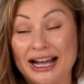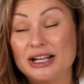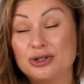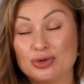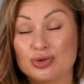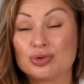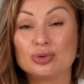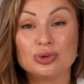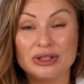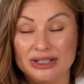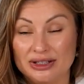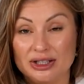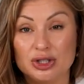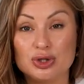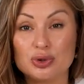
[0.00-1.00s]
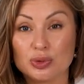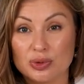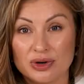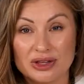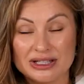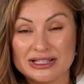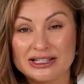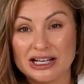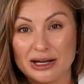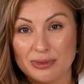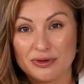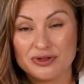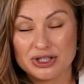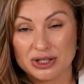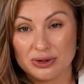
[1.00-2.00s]
I truly adore this type
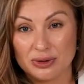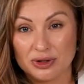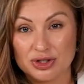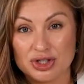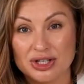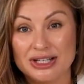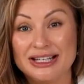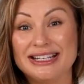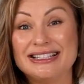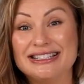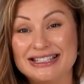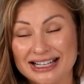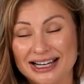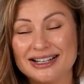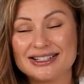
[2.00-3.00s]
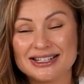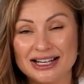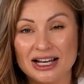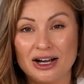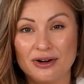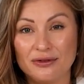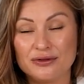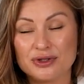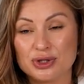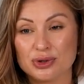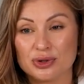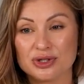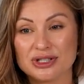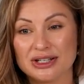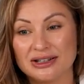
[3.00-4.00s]
of technology. It does have
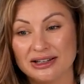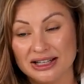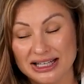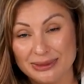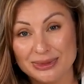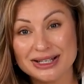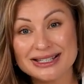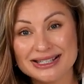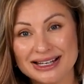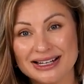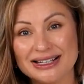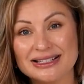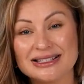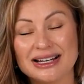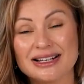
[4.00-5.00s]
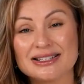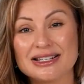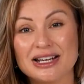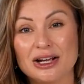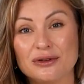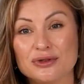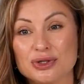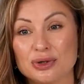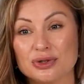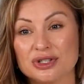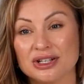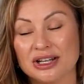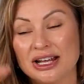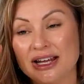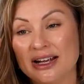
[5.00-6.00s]
certain limits and it does have
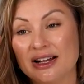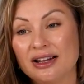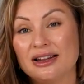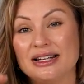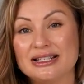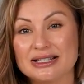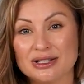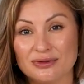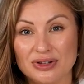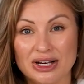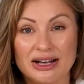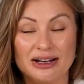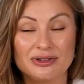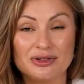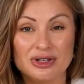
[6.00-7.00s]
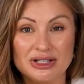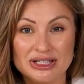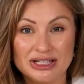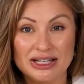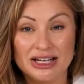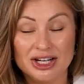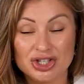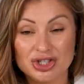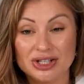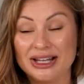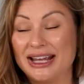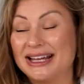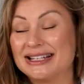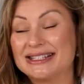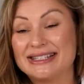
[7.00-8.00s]
certain lists of the contraindication
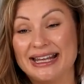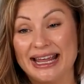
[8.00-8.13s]
as